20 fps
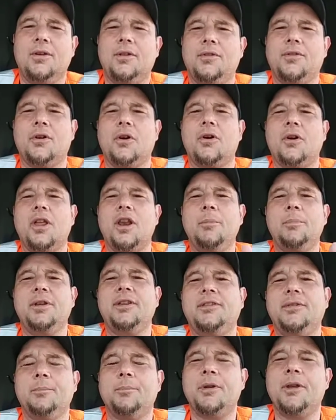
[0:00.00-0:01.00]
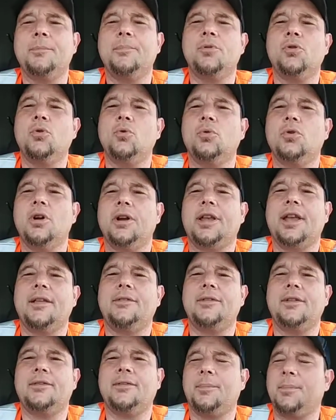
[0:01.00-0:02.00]
there are going to be some people who look
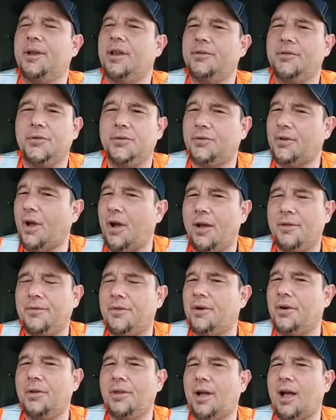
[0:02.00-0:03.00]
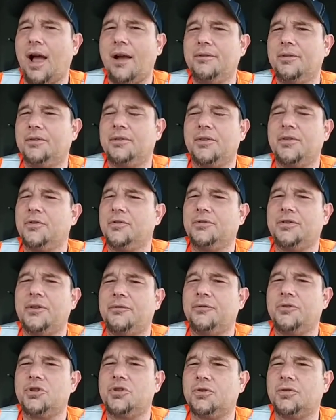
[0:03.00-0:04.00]
at this, because obviously there's
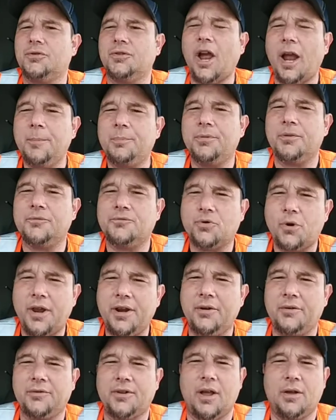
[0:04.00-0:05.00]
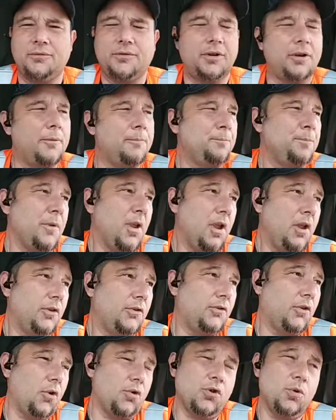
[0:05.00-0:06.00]
different types of traders out there.
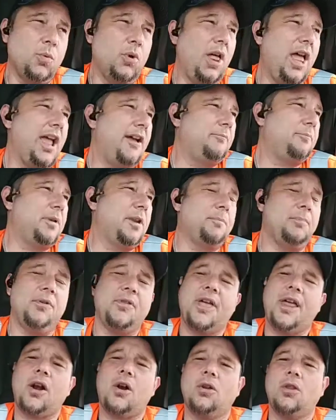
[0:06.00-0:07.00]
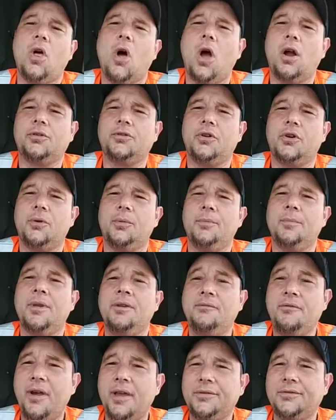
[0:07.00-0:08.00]
So you will have people that are long-term
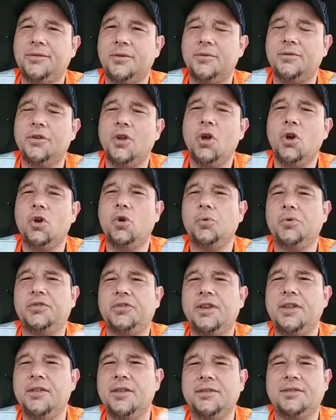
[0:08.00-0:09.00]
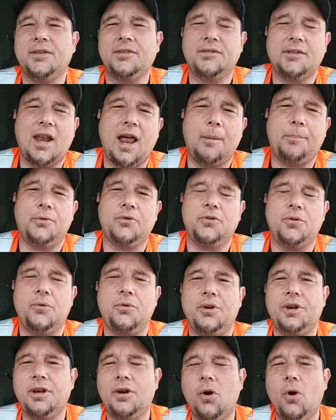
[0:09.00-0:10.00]
investors who see this as an
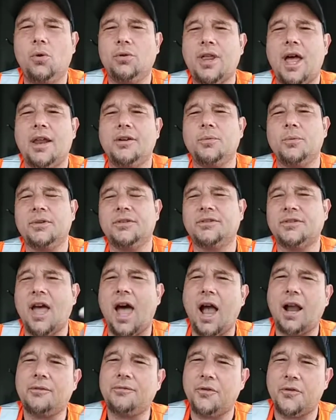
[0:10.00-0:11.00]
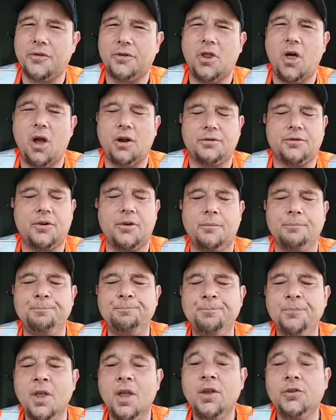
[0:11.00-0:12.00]
opportunity to hold on to a stock for the long term.
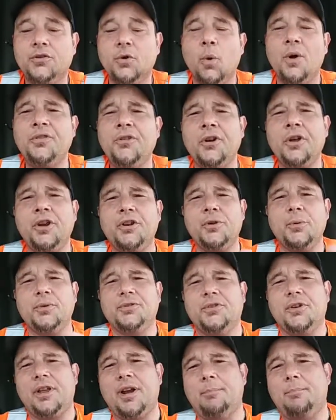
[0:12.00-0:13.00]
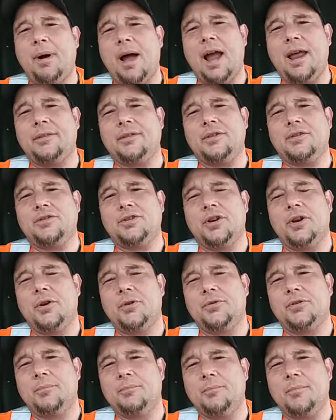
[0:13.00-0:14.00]
So what they're going to do is they're going to buy these
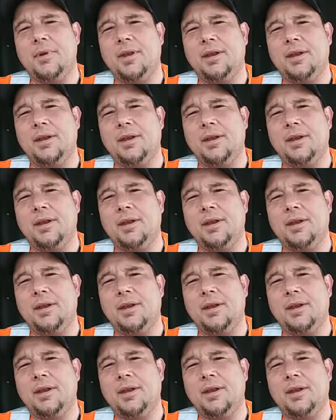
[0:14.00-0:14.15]
shares and